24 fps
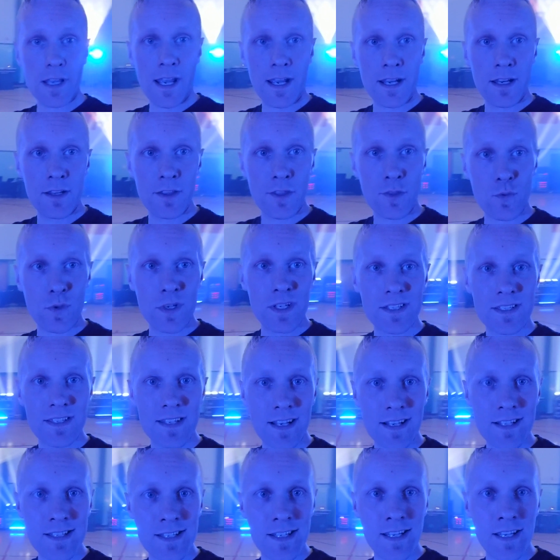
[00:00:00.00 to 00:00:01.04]
kind of
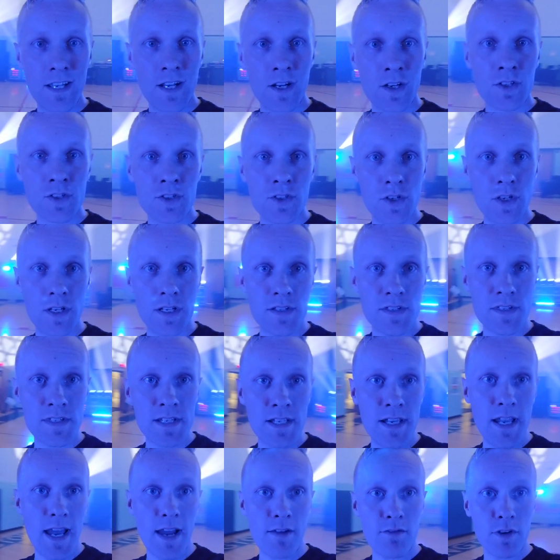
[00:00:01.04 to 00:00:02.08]
360 here so you can
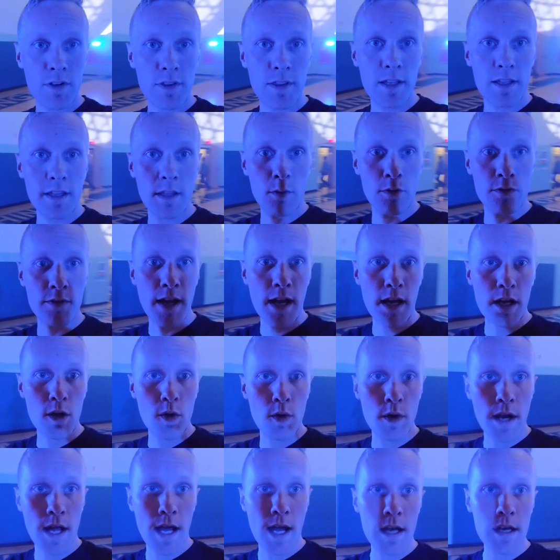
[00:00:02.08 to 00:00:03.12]
see everything that we've got
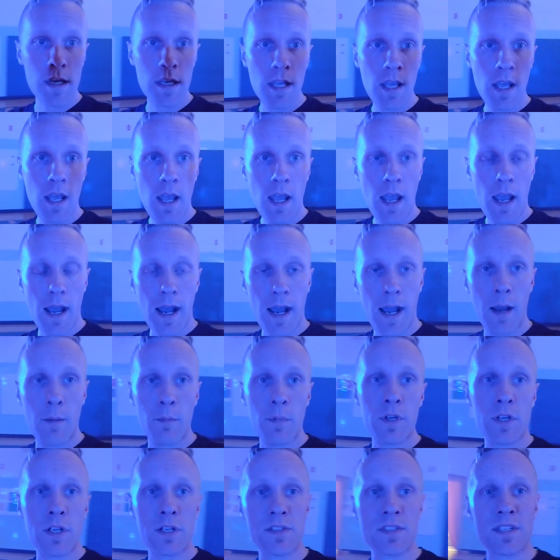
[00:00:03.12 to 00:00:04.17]
going on. Uh,
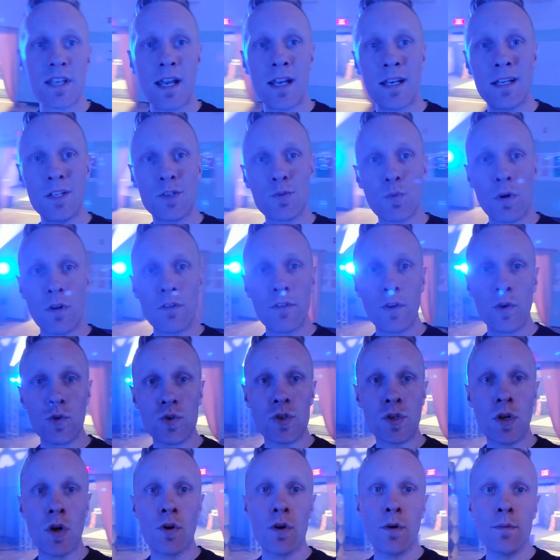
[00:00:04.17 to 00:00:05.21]
but you can see on each one of
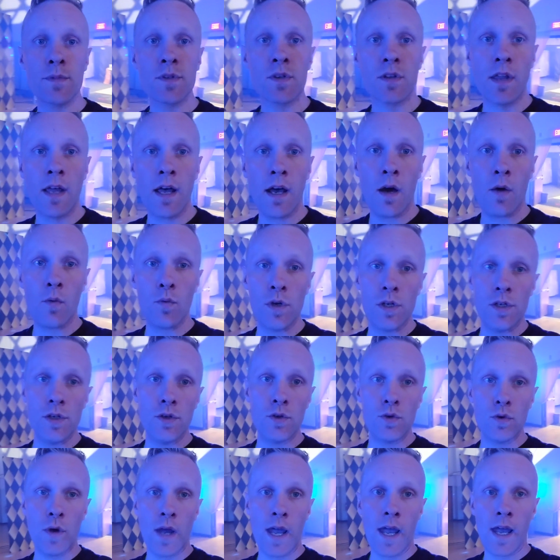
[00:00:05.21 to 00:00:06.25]
those totems that we
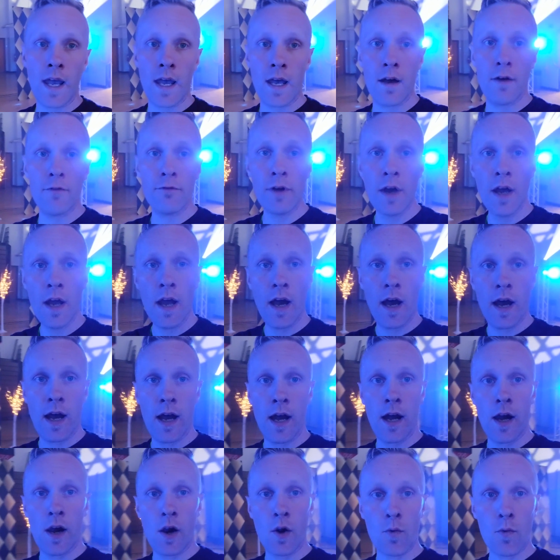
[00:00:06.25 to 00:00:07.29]
do have
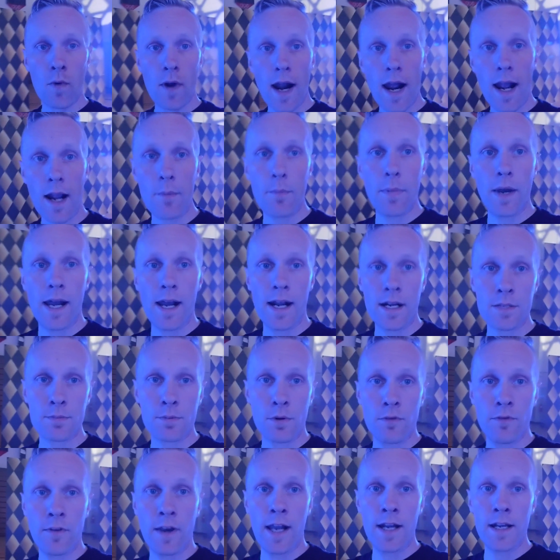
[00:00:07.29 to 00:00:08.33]
uh, a rock box
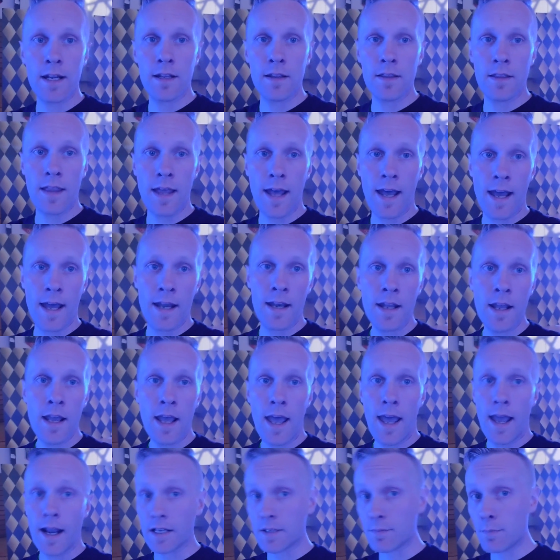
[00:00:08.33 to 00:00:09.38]
providing that
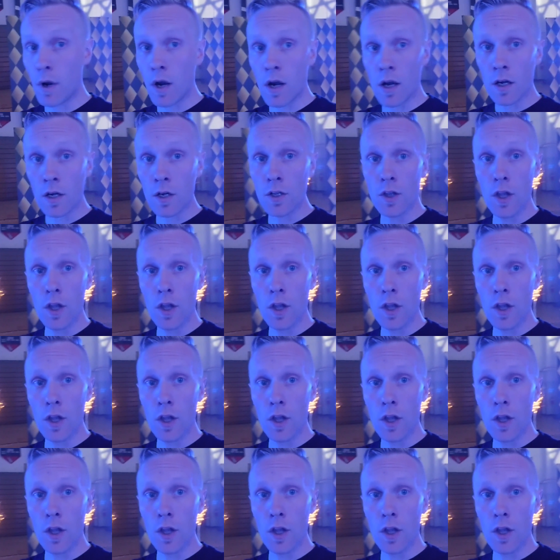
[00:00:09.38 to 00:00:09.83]
hex par